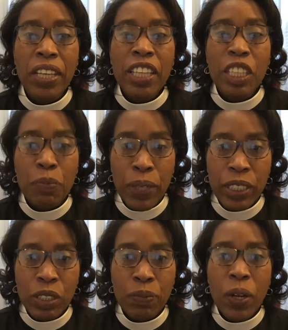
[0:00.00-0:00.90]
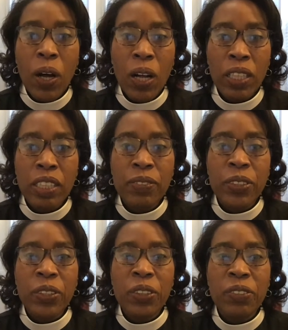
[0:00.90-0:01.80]
The Apostle Paul
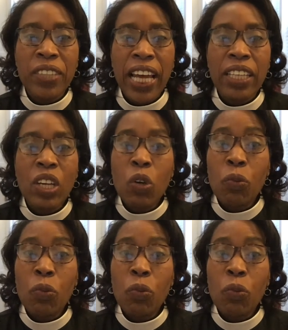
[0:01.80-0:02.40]
observed that